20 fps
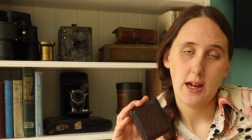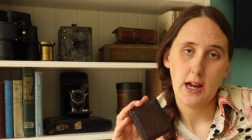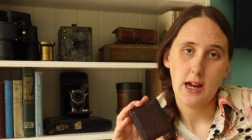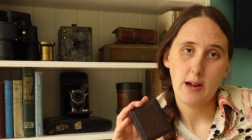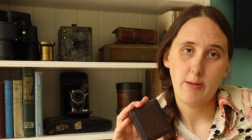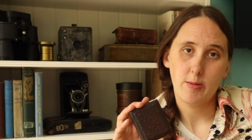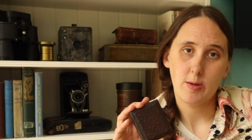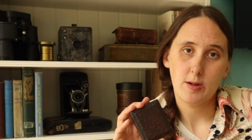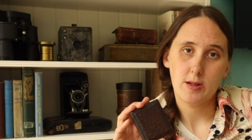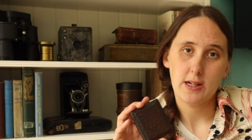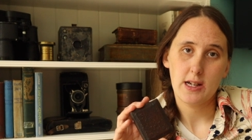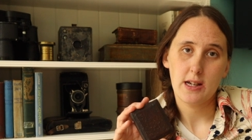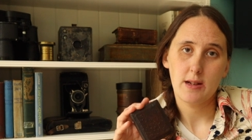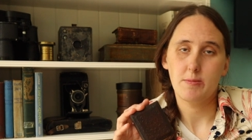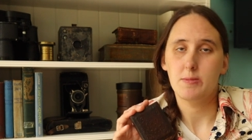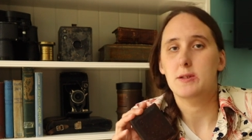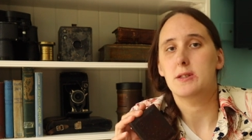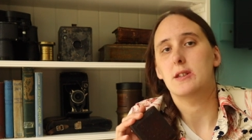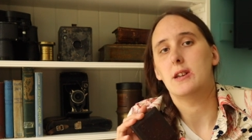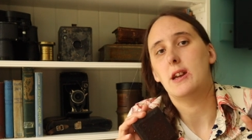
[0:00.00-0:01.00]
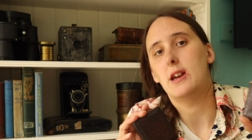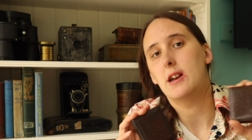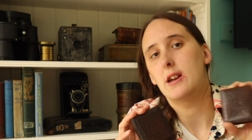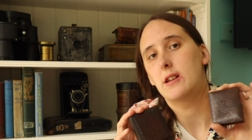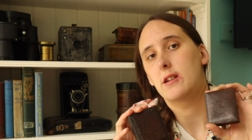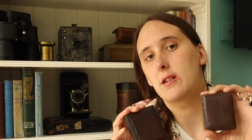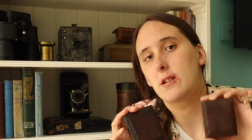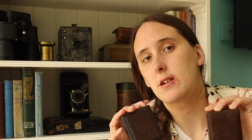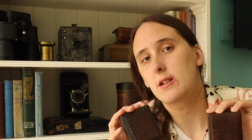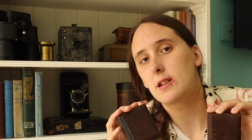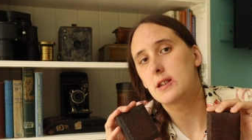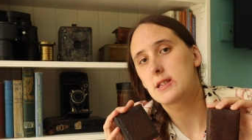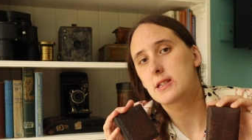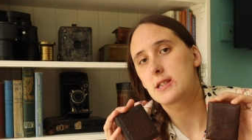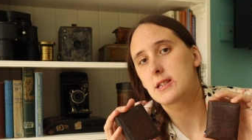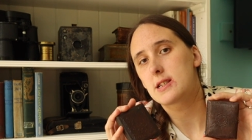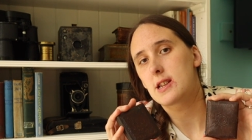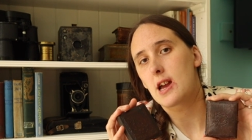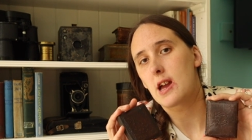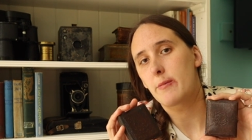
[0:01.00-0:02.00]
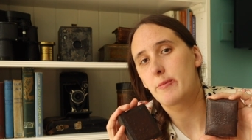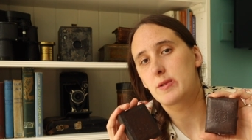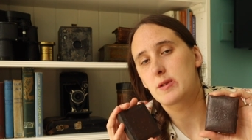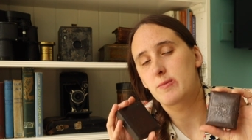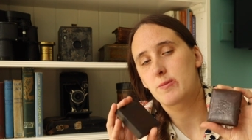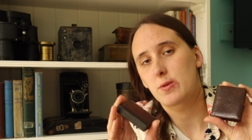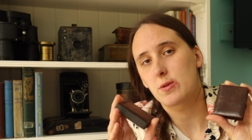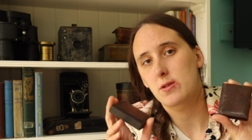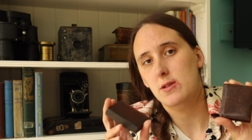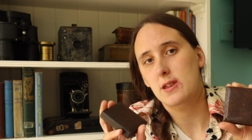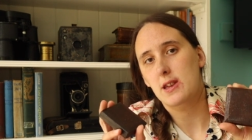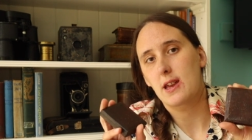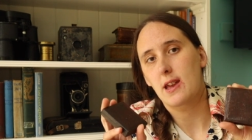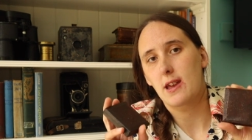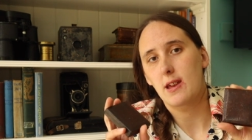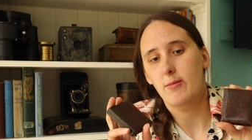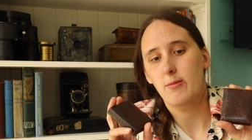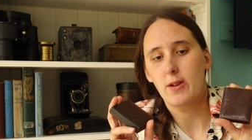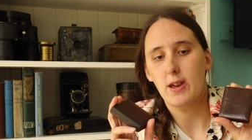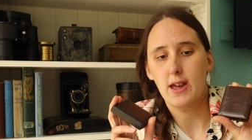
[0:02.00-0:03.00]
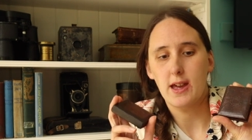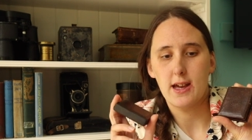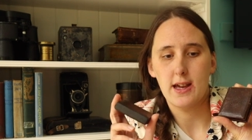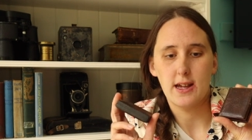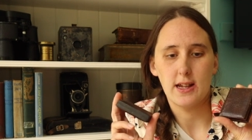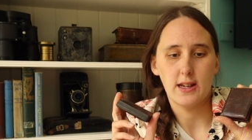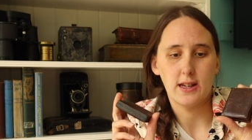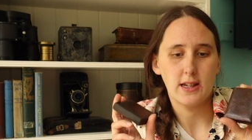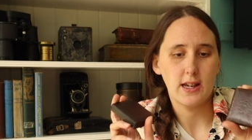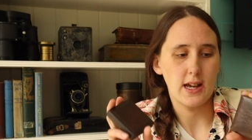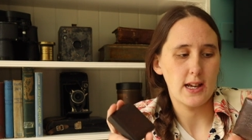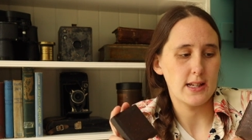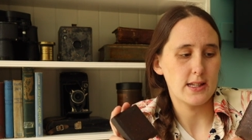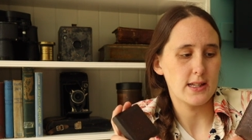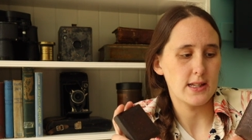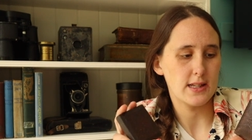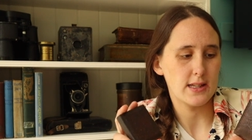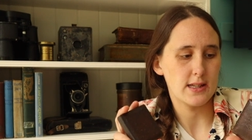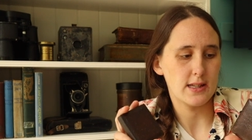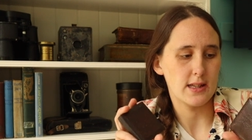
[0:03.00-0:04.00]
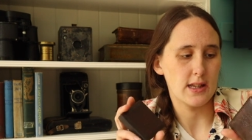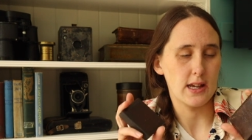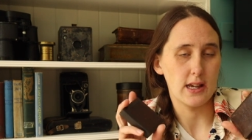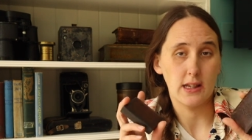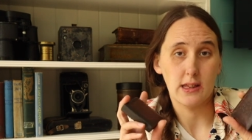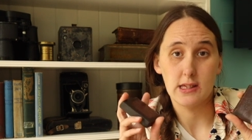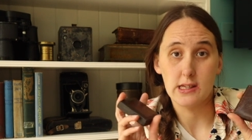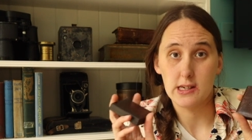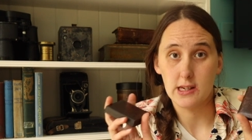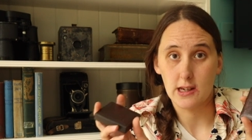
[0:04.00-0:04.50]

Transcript: ambrotypes and early tintypes both came in cases like the